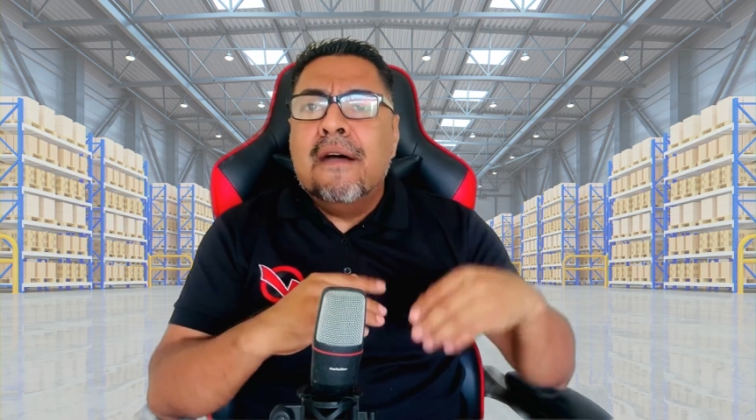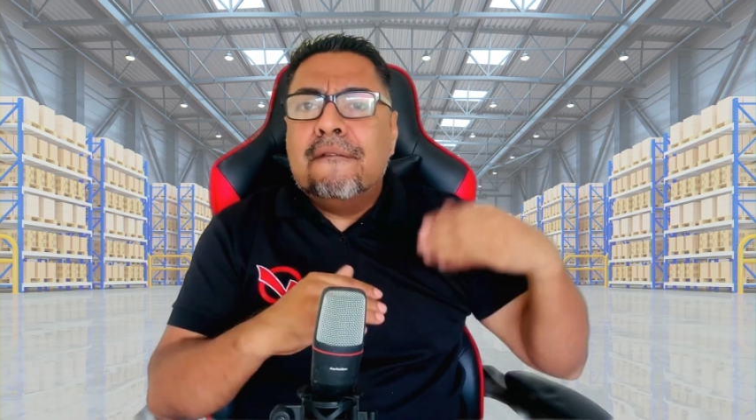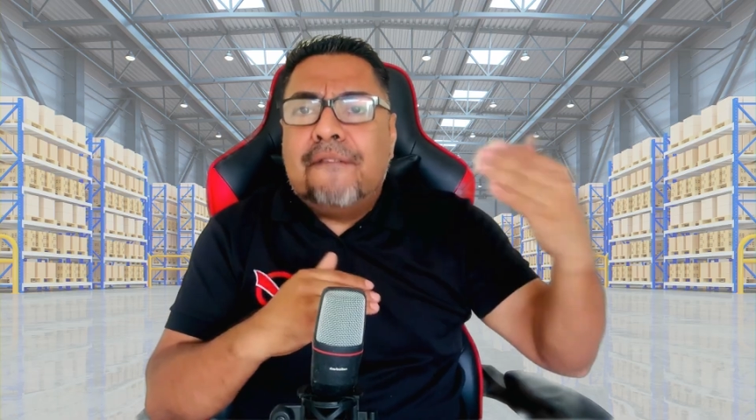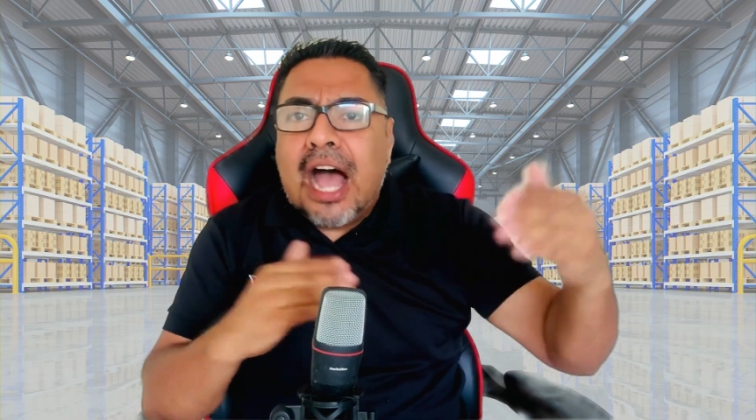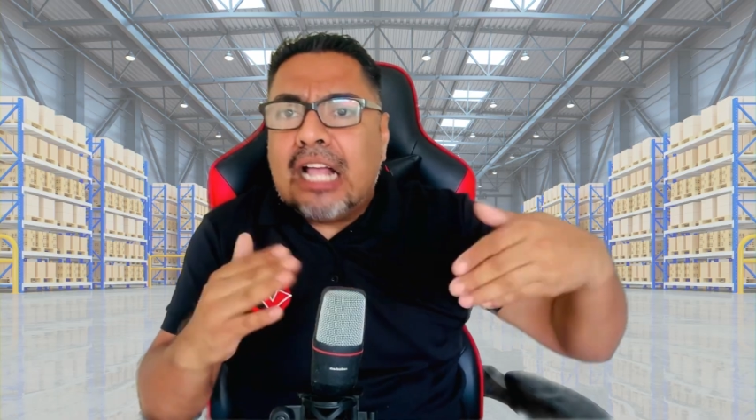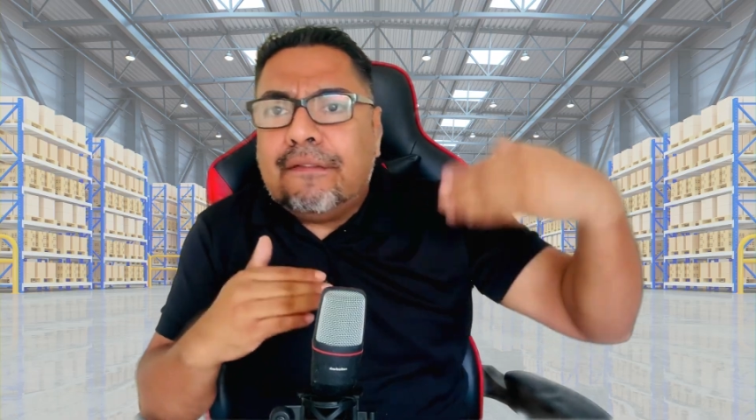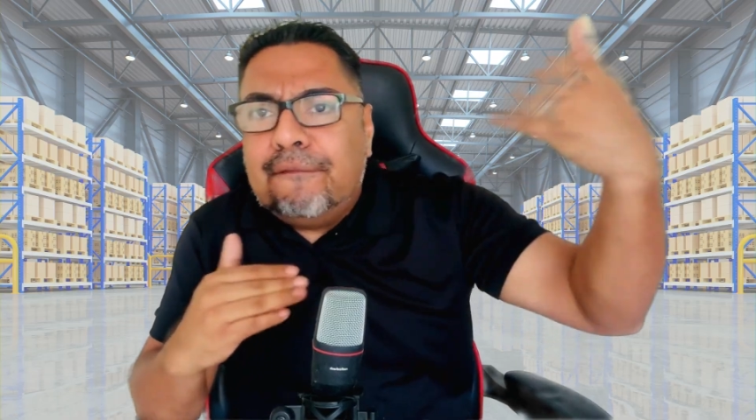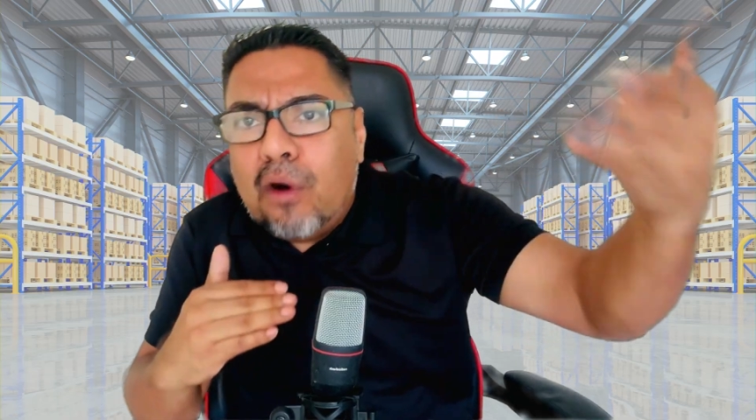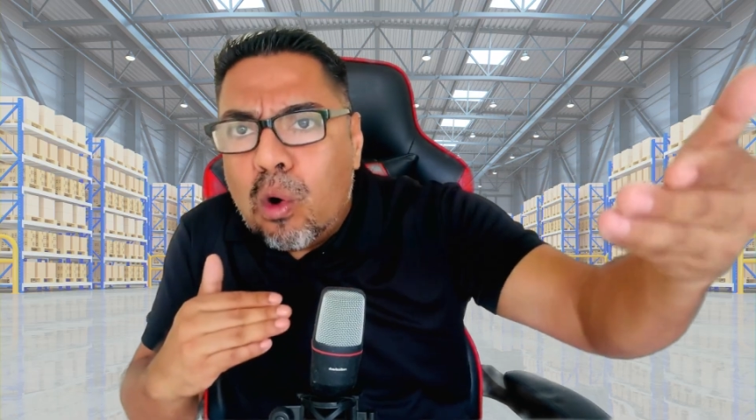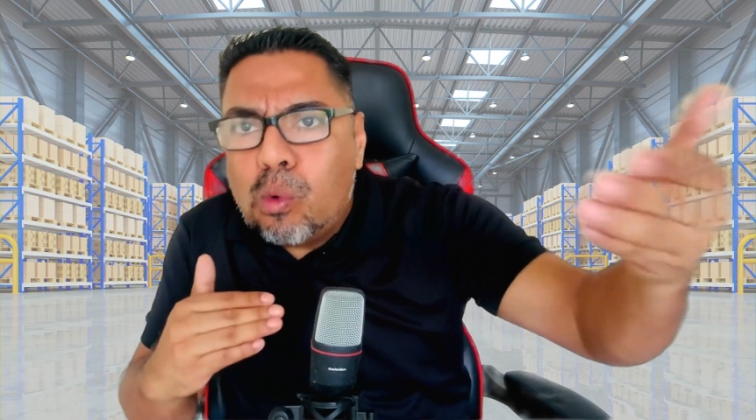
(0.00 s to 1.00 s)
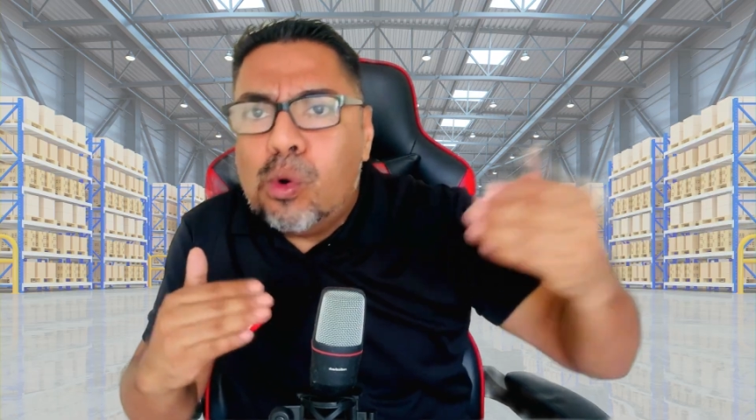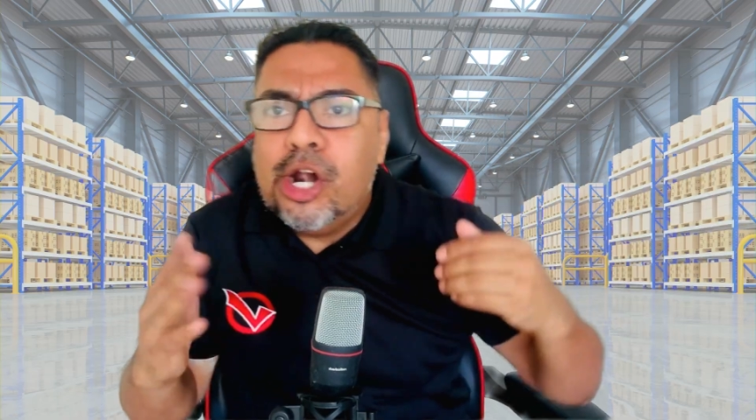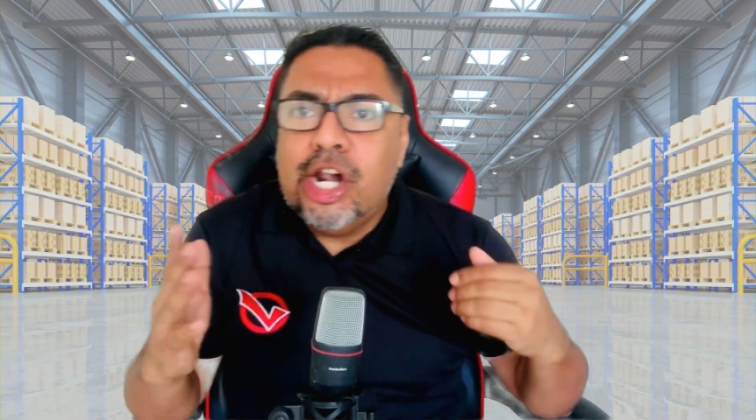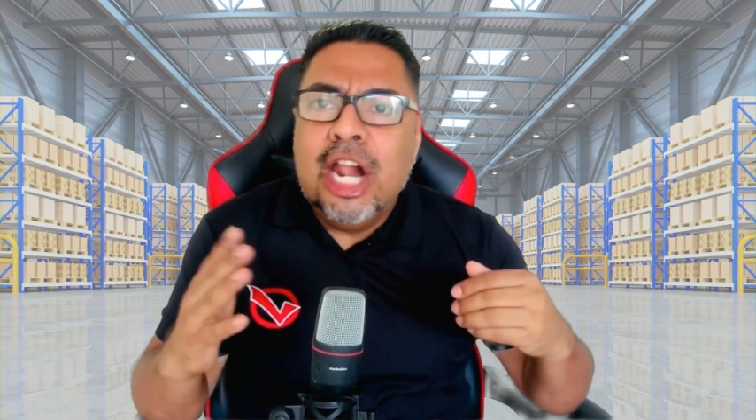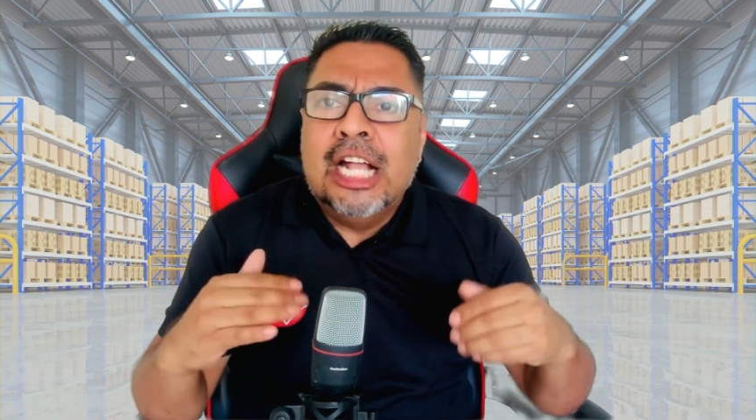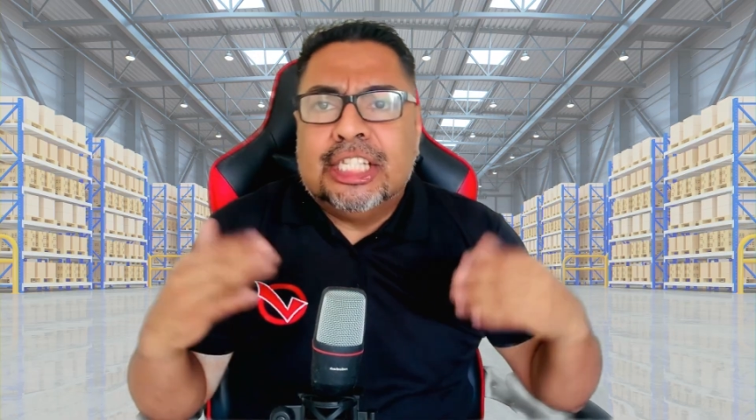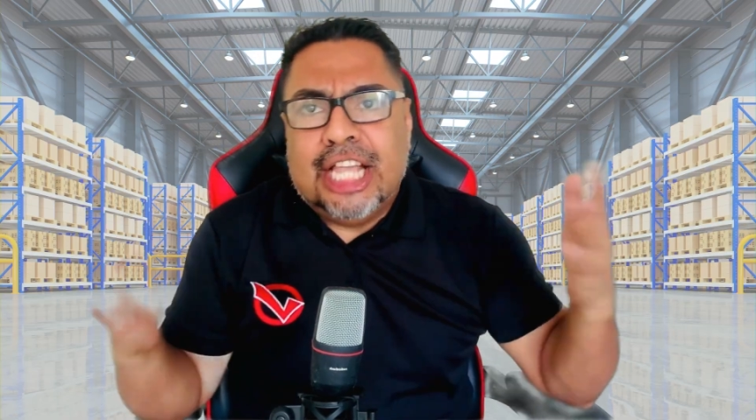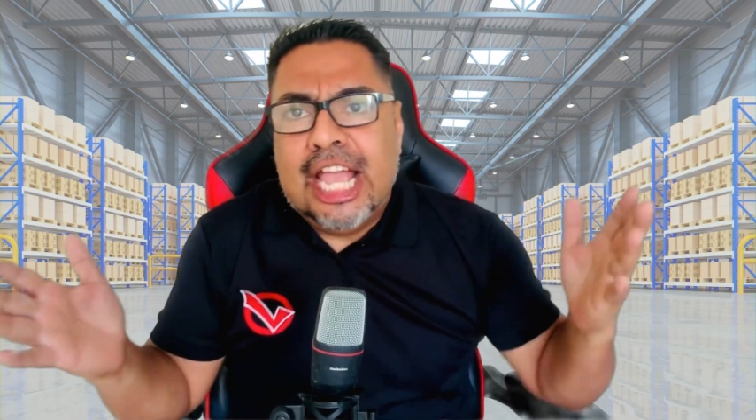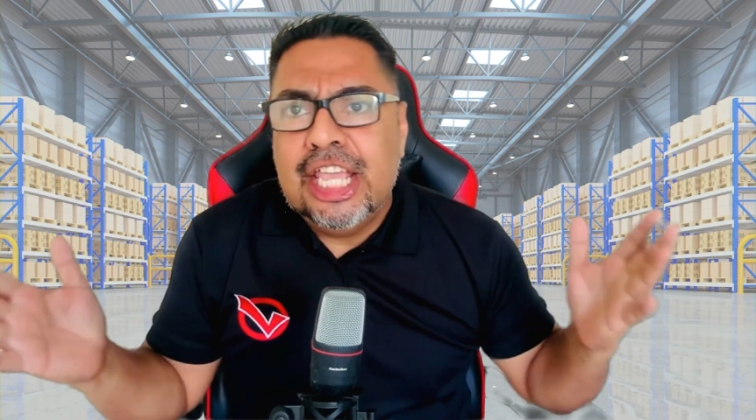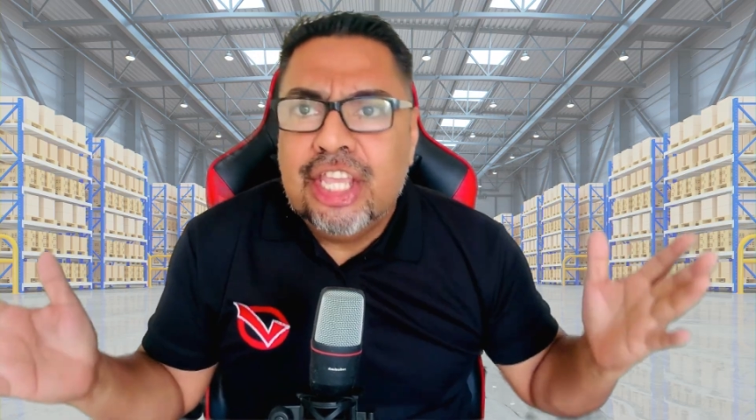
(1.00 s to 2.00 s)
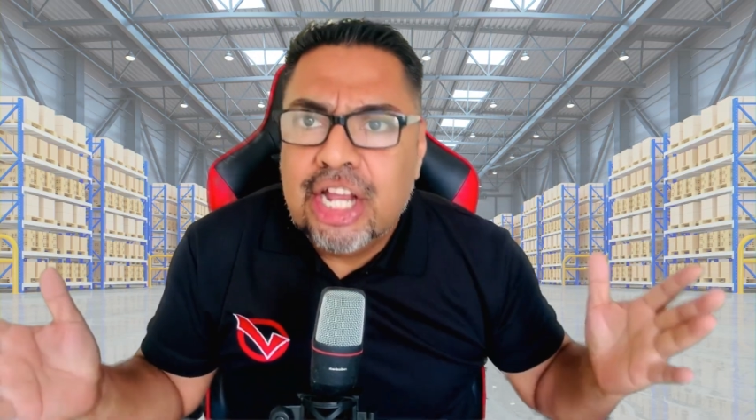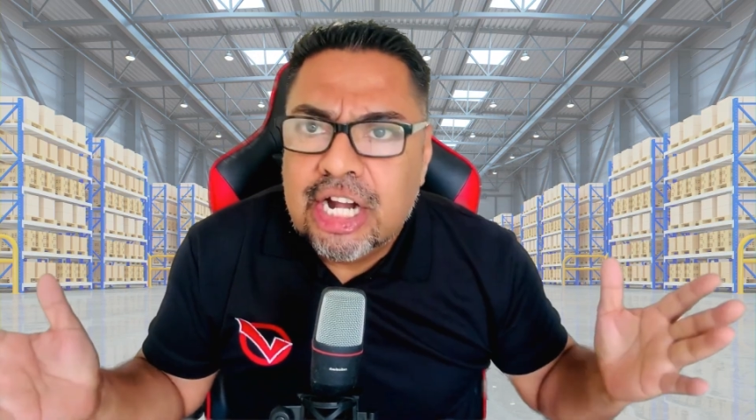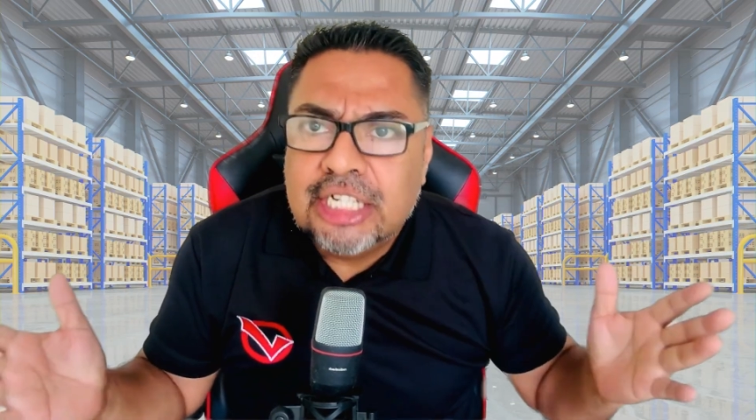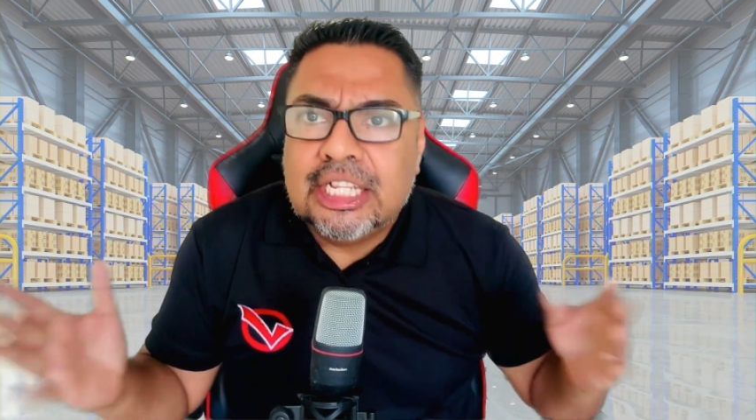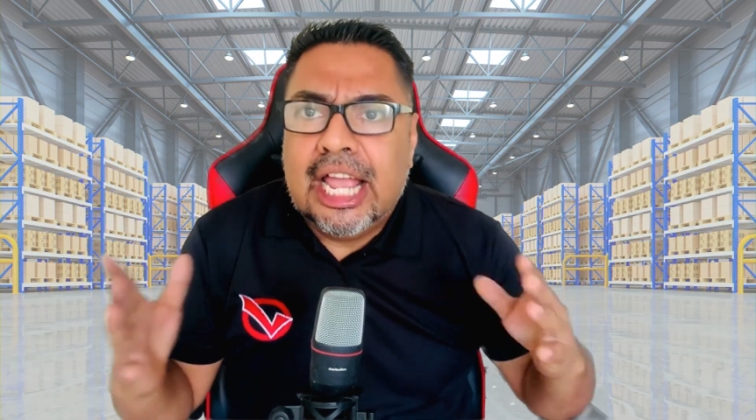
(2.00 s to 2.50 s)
Fast forward 10 years,